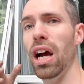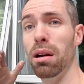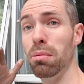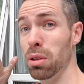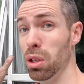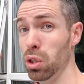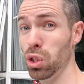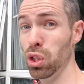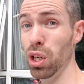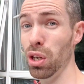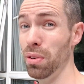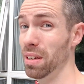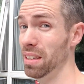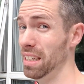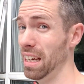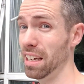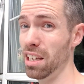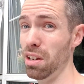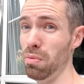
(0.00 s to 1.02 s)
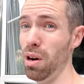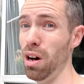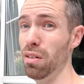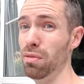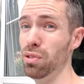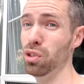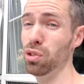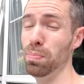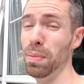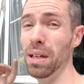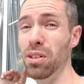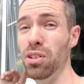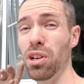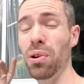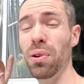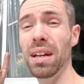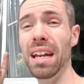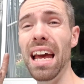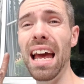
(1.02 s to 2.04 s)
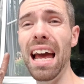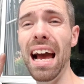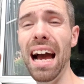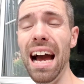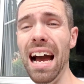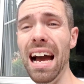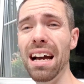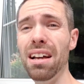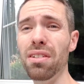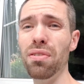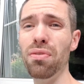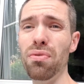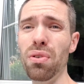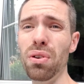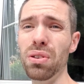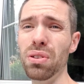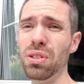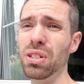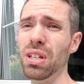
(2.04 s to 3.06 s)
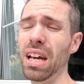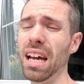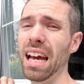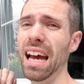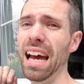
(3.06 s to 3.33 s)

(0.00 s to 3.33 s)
I'm going to show you exactly what I've just been doing at the front,